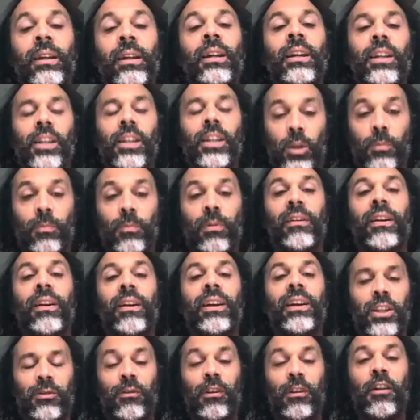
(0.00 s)
spirits
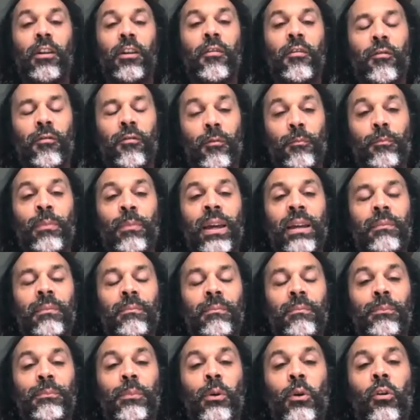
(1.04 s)
that have been
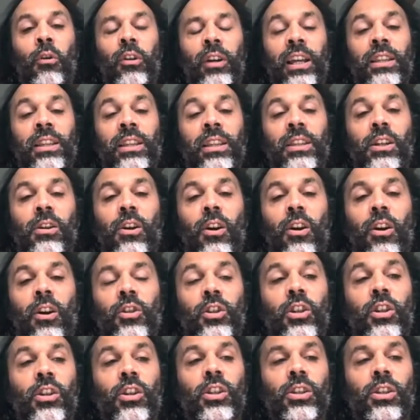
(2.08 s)
born into
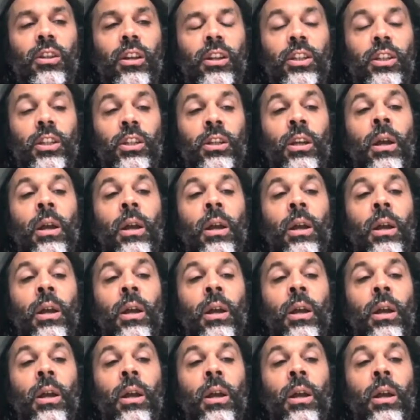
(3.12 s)
consciousness.